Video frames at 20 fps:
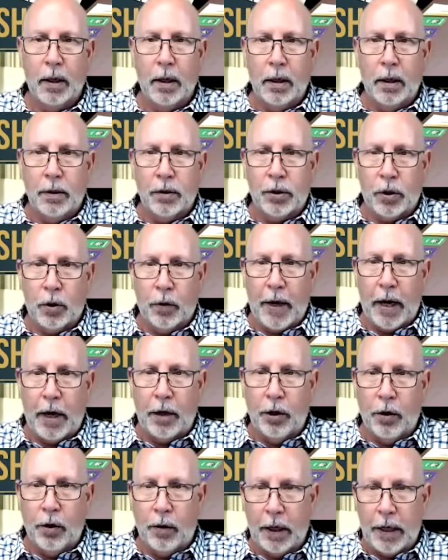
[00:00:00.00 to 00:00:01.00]
so that
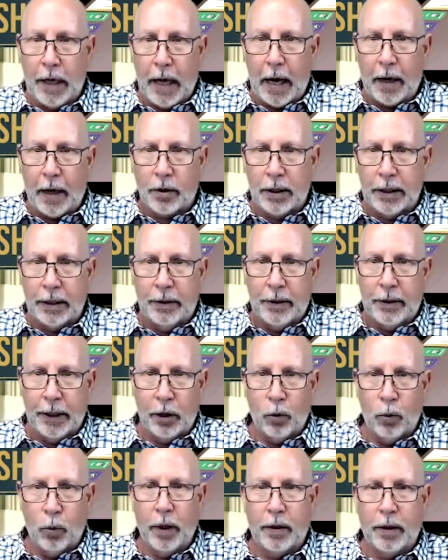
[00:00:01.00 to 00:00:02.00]
you can actually deal
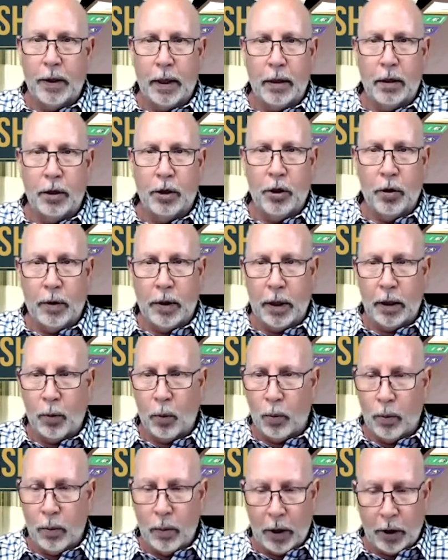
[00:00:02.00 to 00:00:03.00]
with it. You can,
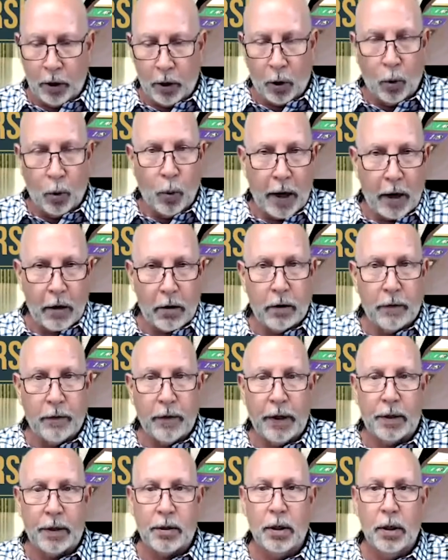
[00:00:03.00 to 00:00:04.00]
you're aware of
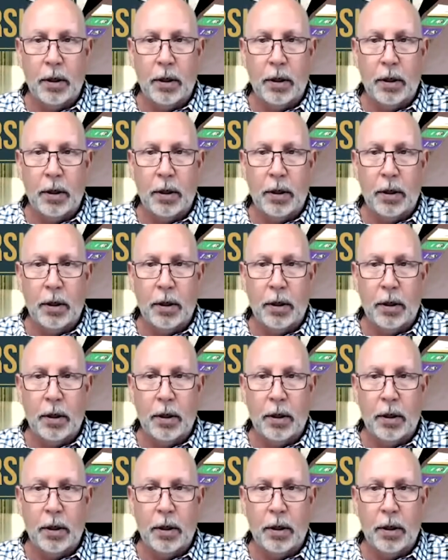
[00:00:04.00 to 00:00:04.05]
it,